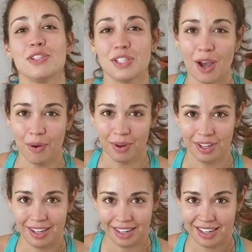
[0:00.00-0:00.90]
So
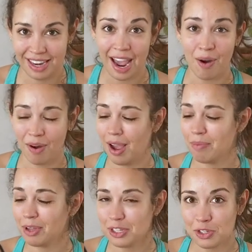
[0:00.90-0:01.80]
now I'm
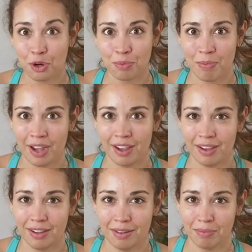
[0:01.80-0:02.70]
gonna start
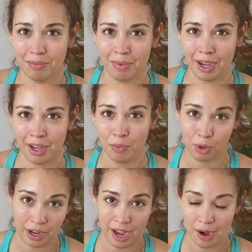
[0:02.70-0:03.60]
my my
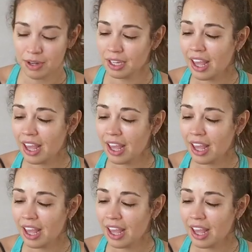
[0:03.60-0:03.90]
workout.